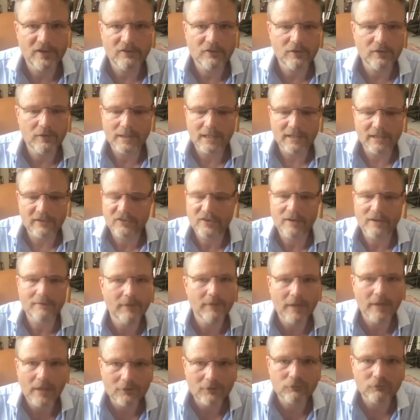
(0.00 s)
you get
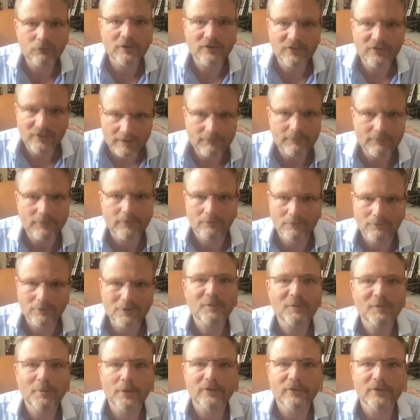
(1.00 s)
700 different
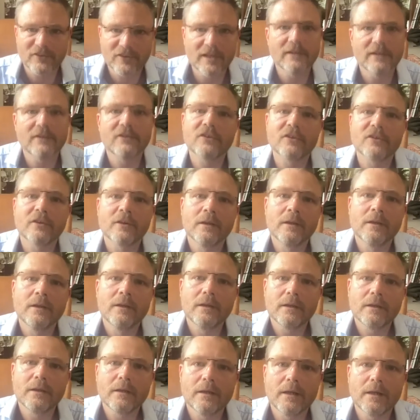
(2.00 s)
responses,
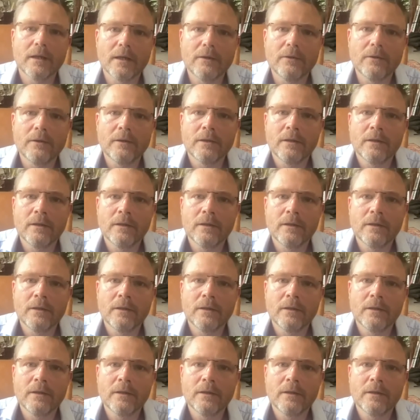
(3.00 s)
you know,